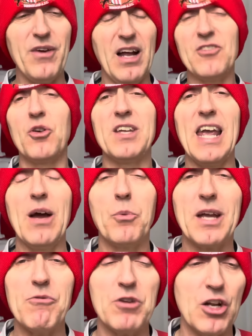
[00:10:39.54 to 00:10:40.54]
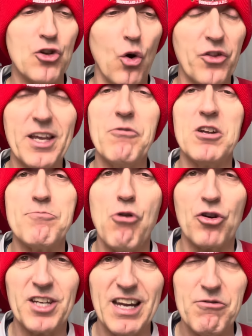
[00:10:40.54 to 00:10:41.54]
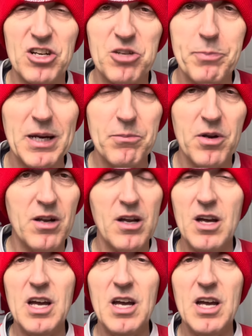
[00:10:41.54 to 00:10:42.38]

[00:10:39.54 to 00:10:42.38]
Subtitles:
so yeah, we'll get rid of Dodds, get rid of Proctor, get rid of Speakman.